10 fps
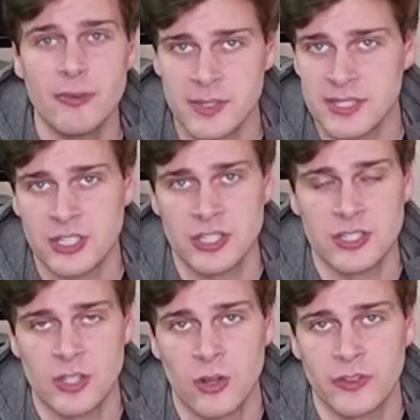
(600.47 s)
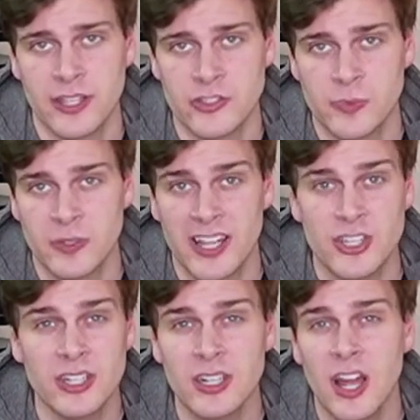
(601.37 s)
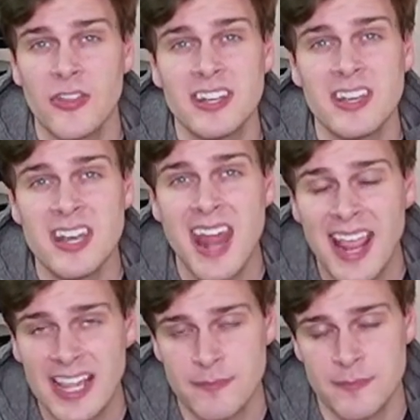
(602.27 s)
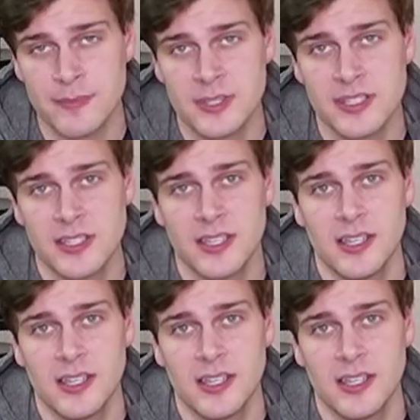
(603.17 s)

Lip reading: positions along the instrument, and you're going to learn the names